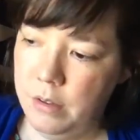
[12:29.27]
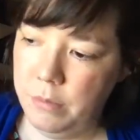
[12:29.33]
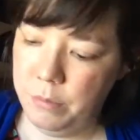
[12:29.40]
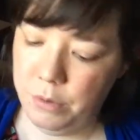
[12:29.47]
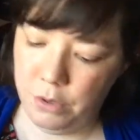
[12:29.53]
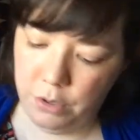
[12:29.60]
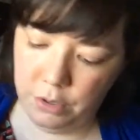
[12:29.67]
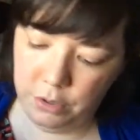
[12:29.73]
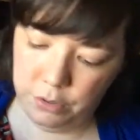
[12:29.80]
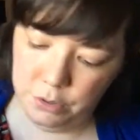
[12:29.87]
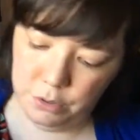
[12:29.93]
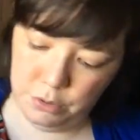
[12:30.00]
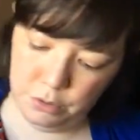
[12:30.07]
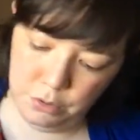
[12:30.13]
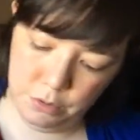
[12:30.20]
Put
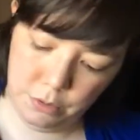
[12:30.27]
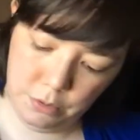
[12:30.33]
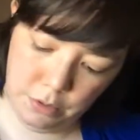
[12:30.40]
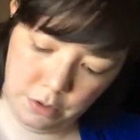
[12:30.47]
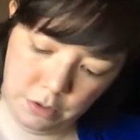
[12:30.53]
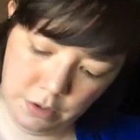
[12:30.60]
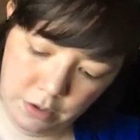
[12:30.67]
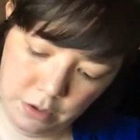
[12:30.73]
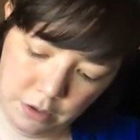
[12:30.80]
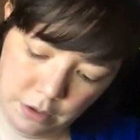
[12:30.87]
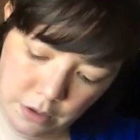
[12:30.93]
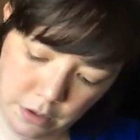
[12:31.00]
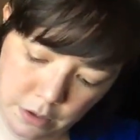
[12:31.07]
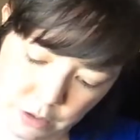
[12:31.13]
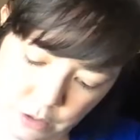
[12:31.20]
glue.
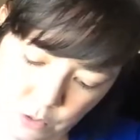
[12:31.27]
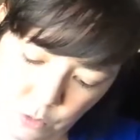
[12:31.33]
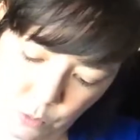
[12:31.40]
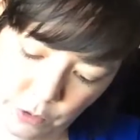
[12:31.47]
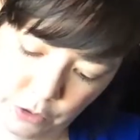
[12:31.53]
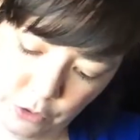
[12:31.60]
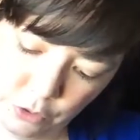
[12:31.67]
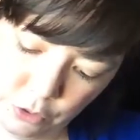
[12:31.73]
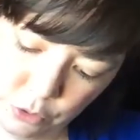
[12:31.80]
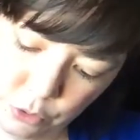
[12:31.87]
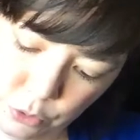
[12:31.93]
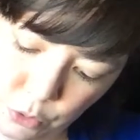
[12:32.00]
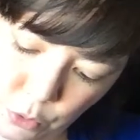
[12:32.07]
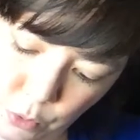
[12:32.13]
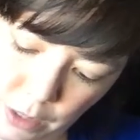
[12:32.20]
When you're
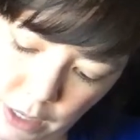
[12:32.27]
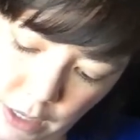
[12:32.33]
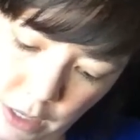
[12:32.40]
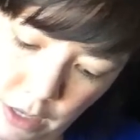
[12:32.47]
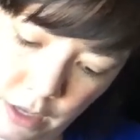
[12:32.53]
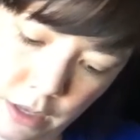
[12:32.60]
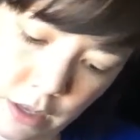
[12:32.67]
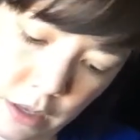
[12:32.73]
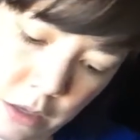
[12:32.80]
gluing,